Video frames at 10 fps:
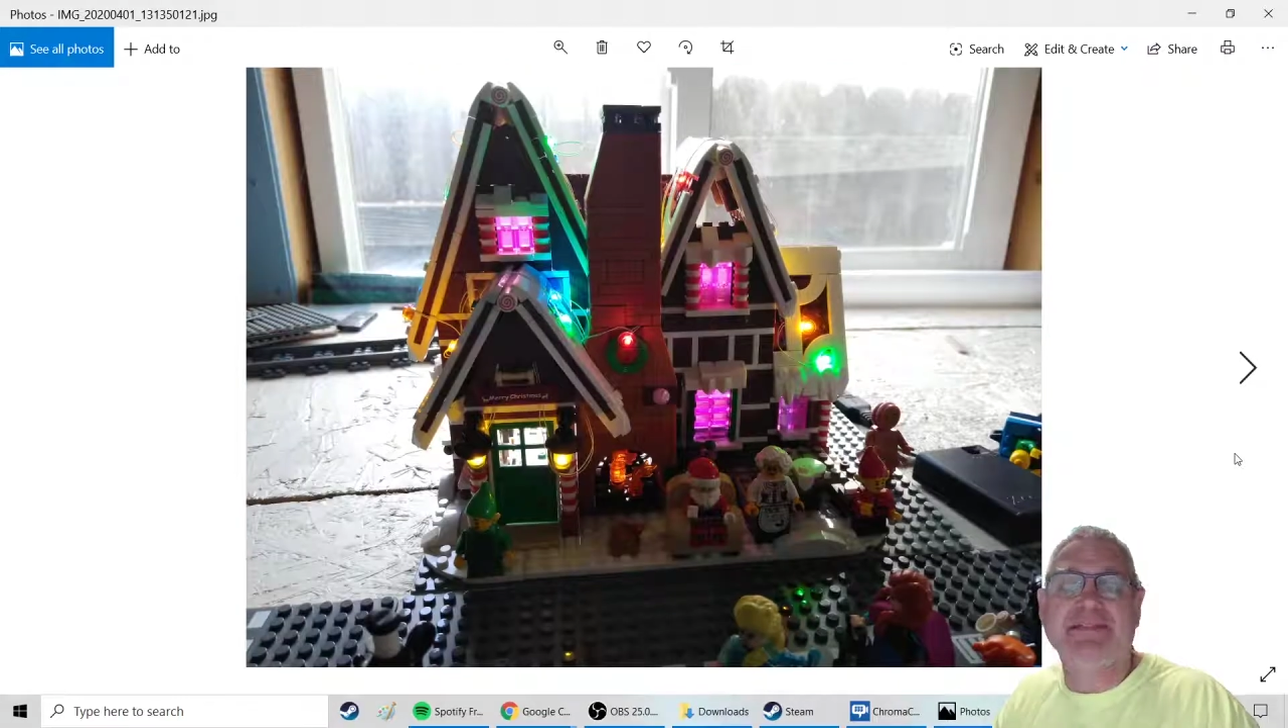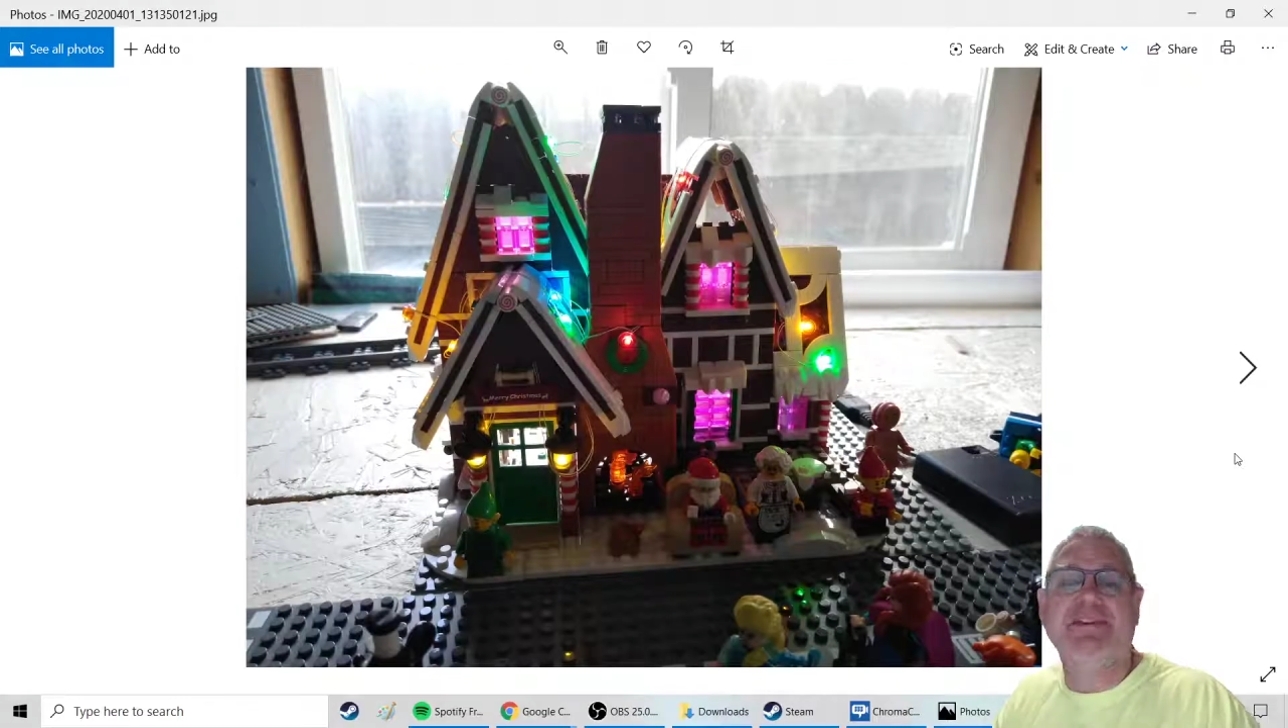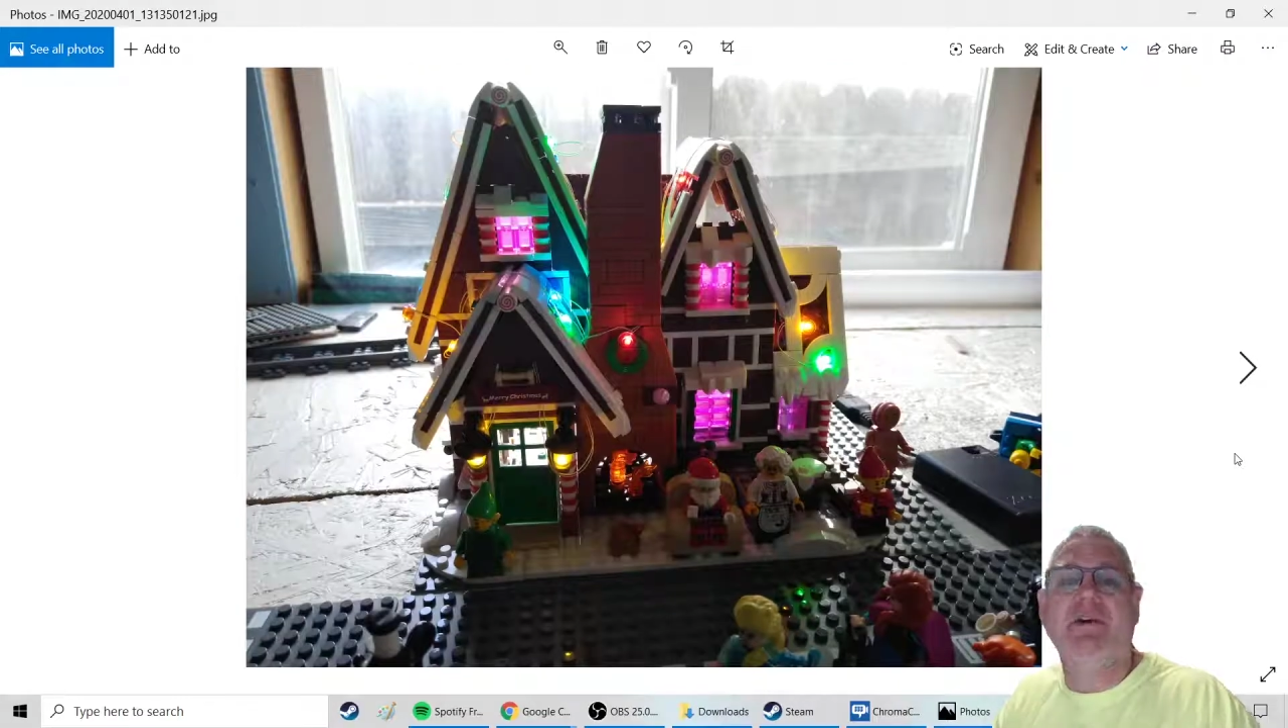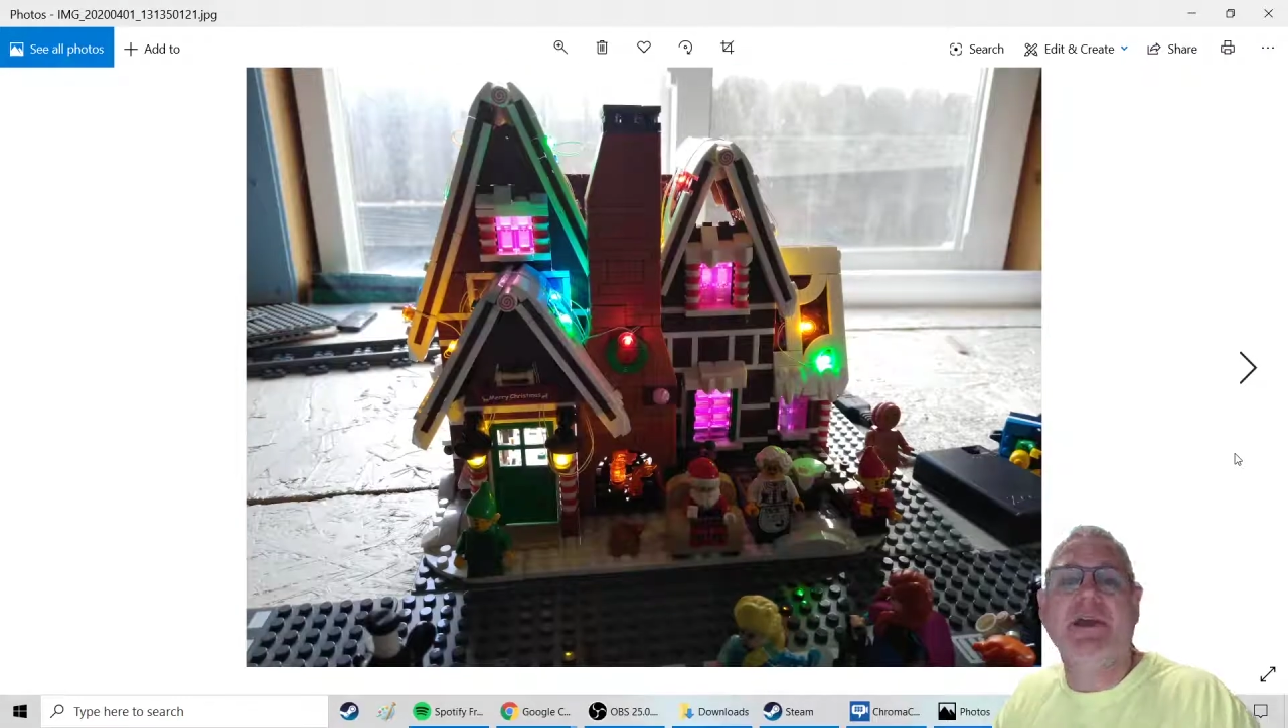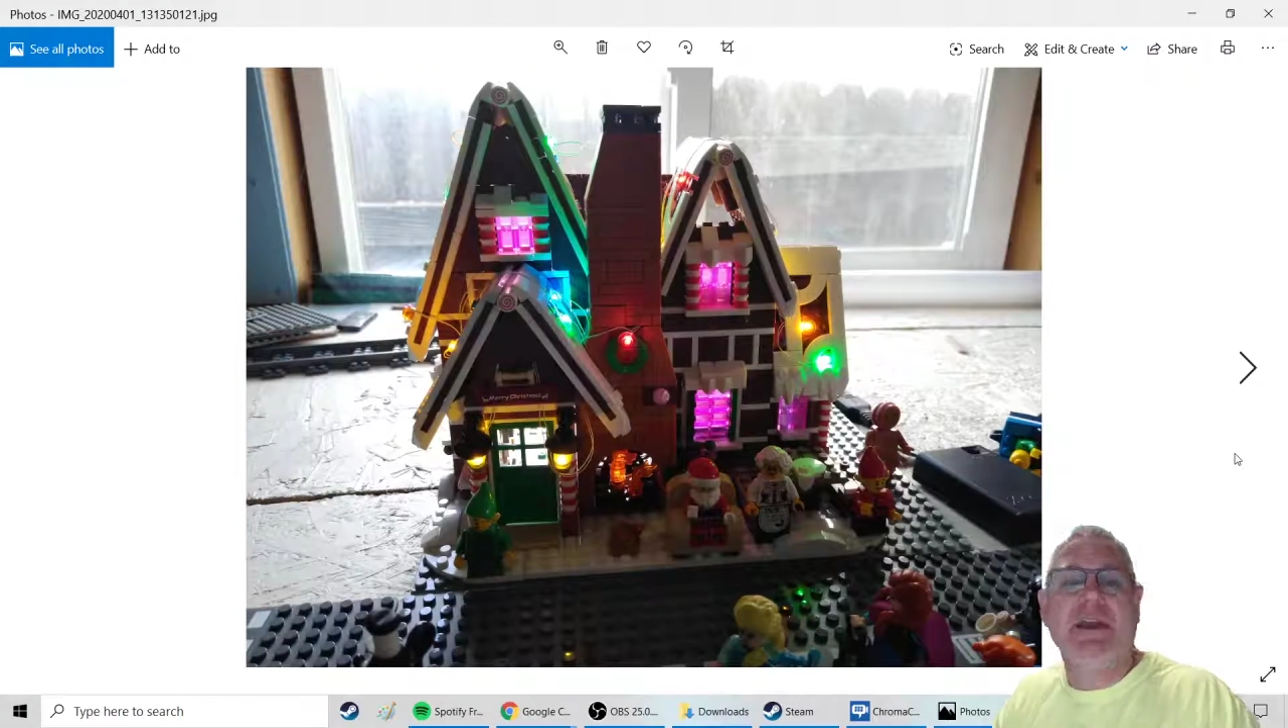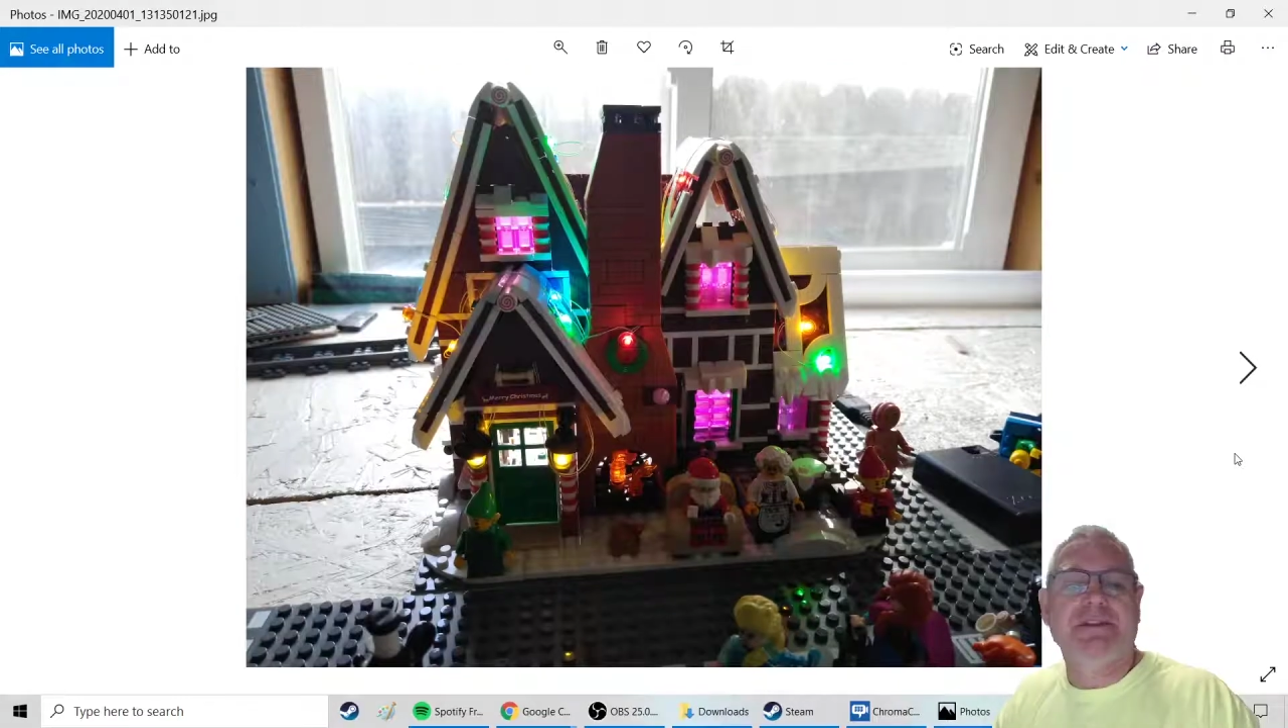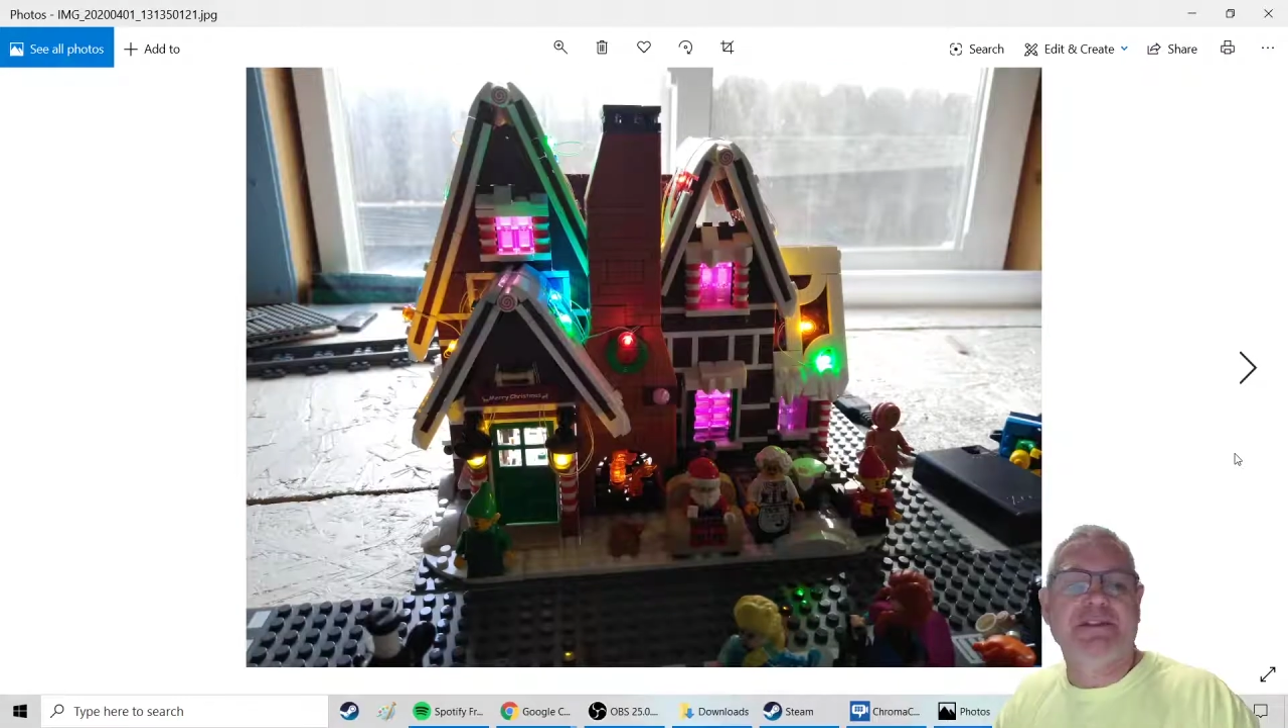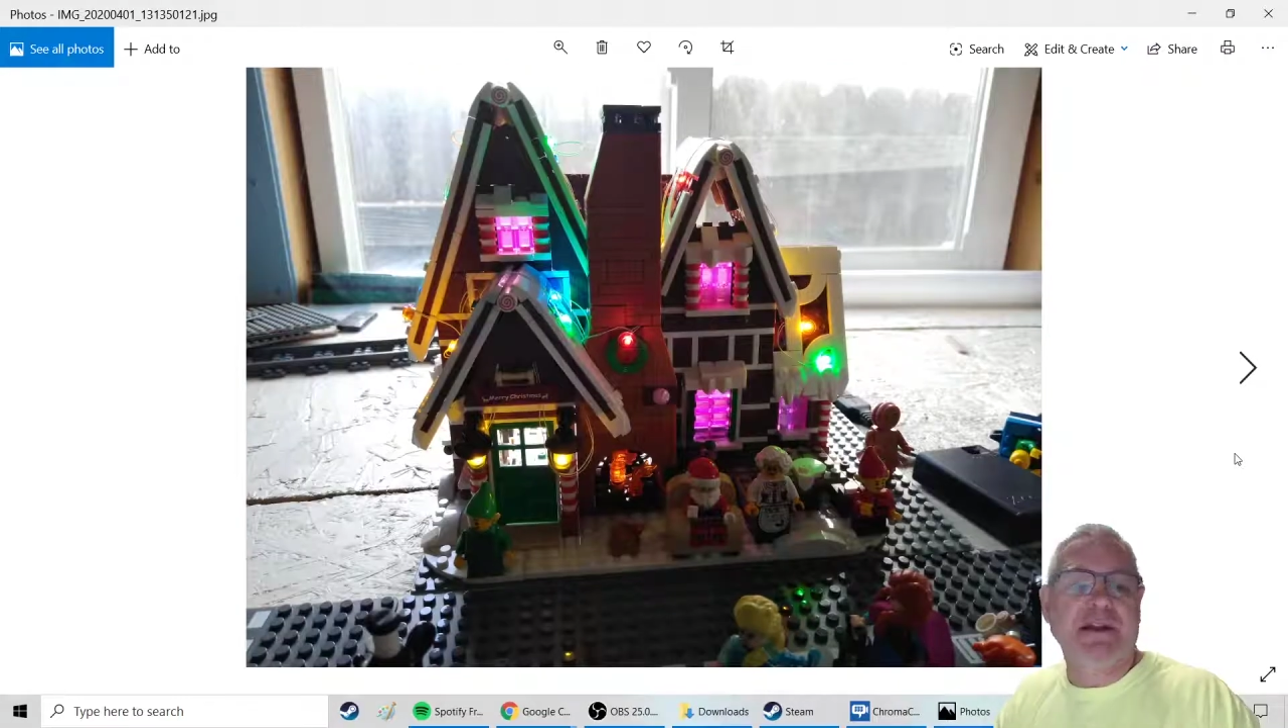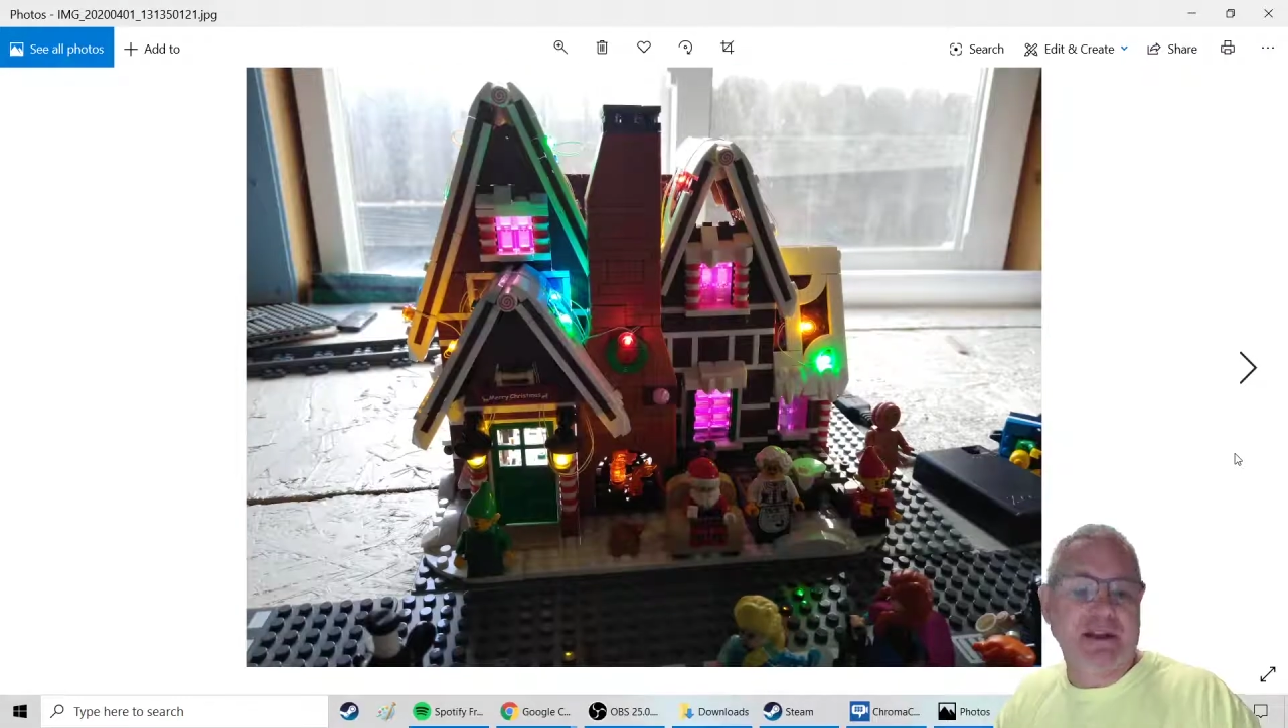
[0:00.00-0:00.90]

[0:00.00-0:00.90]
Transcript: So just